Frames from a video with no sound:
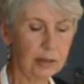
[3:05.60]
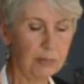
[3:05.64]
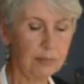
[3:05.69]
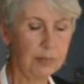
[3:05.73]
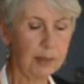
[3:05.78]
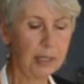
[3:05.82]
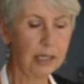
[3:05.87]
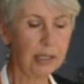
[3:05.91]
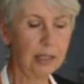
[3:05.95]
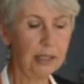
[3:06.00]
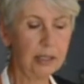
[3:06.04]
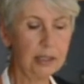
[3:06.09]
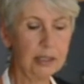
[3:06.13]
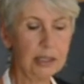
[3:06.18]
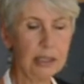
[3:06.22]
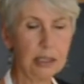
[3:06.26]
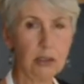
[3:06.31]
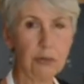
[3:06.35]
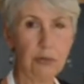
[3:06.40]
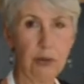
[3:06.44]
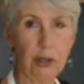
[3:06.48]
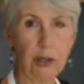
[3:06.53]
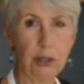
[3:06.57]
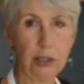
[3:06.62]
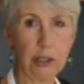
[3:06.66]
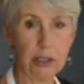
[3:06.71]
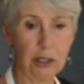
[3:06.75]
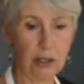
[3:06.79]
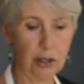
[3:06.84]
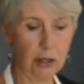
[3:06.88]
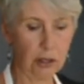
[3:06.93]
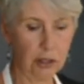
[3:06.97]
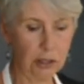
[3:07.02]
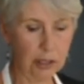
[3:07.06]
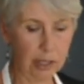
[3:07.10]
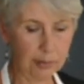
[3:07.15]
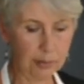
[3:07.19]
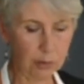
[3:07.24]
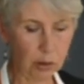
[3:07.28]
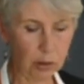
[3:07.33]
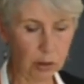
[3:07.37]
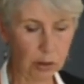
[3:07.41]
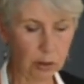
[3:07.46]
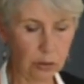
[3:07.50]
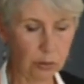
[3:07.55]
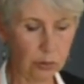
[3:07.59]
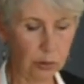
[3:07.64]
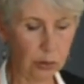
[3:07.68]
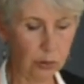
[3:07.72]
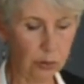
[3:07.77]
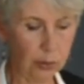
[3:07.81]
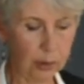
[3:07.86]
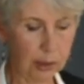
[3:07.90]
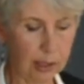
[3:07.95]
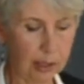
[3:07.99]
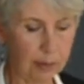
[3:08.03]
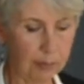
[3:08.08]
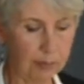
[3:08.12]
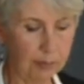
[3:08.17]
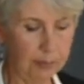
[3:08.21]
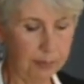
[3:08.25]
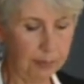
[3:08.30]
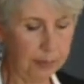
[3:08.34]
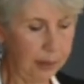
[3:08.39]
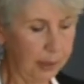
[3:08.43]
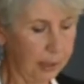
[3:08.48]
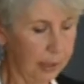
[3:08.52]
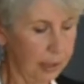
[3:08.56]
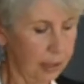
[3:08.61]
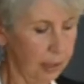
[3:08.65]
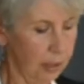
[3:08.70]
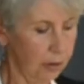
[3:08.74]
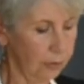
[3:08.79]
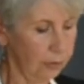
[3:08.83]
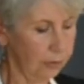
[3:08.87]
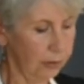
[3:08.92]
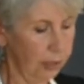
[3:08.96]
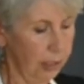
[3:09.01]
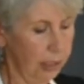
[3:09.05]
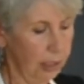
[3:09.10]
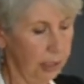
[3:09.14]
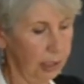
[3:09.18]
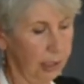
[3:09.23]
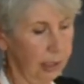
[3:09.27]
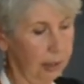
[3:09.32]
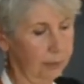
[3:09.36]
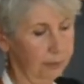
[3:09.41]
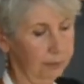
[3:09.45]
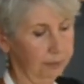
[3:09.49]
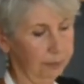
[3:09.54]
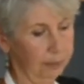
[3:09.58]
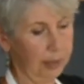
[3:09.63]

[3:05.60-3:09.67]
Because it's very tart, I'm going to throw in a bit of honey.